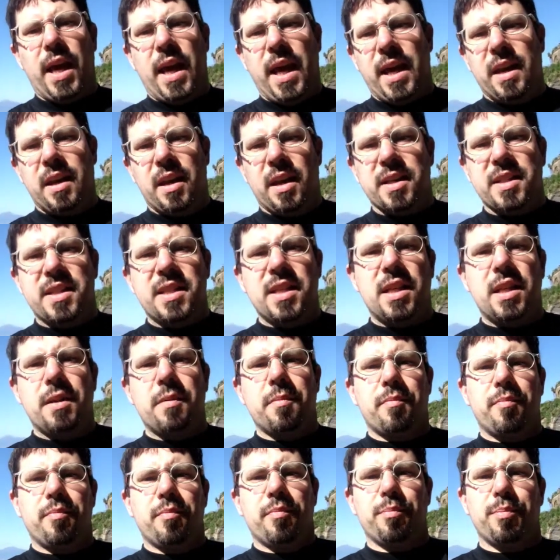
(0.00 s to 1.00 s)
And I
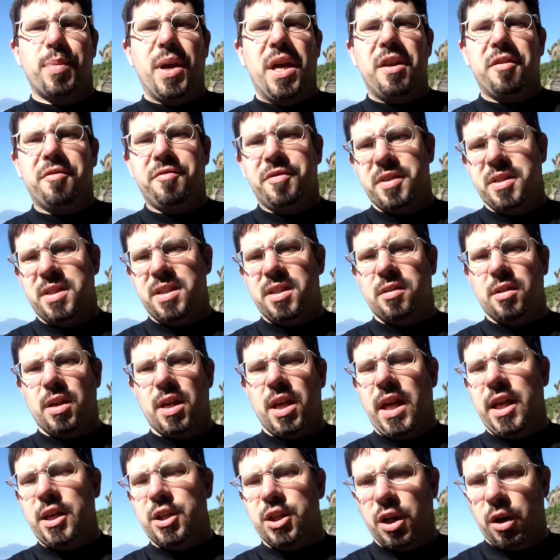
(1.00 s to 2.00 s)
see benefits
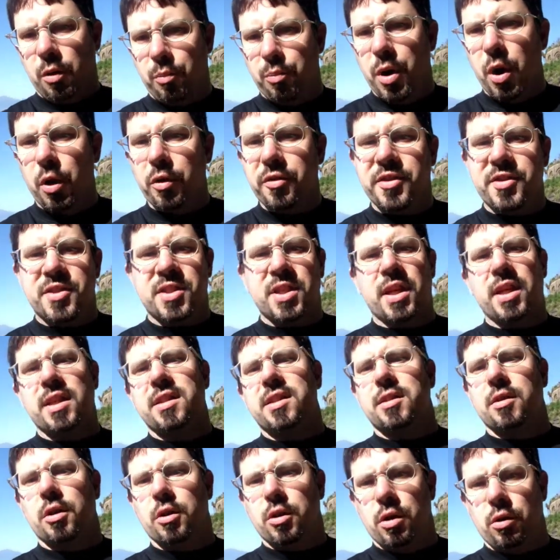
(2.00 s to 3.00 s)
actually on both
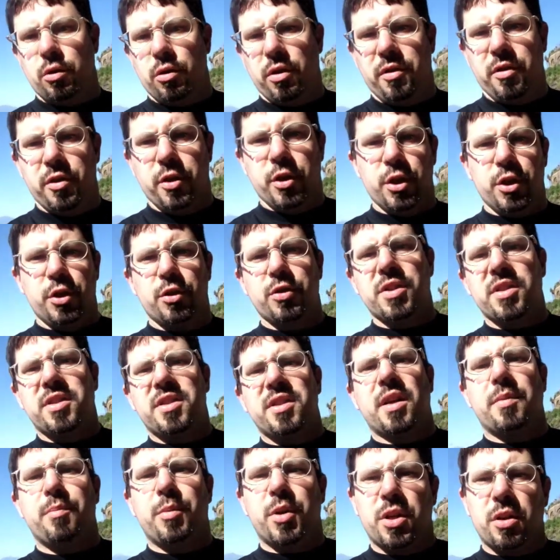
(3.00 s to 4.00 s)
sides, not only the user
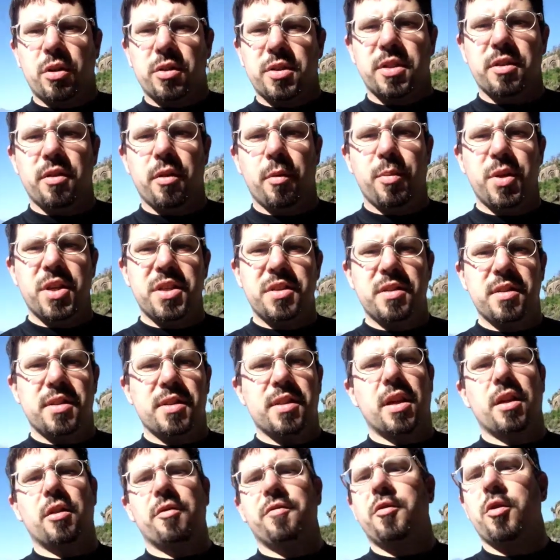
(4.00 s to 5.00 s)
side but also the business side.